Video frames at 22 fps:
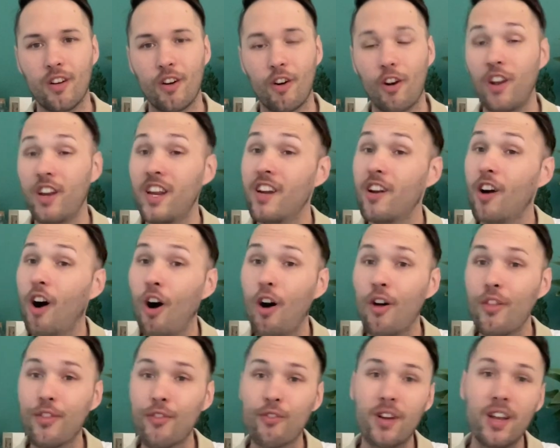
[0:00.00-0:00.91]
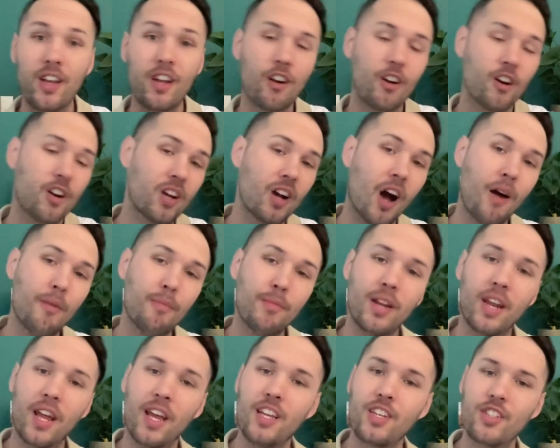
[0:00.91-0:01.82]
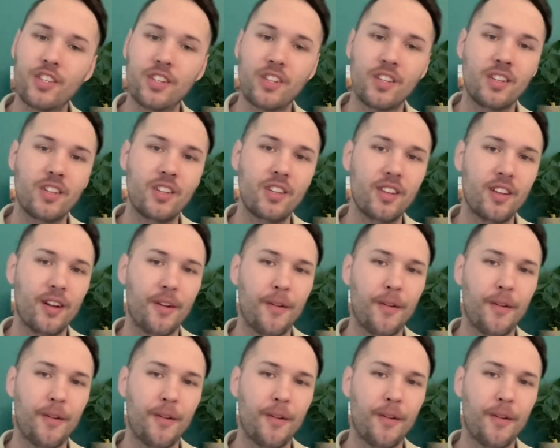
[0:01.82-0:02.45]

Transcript: or you need all three or a combination,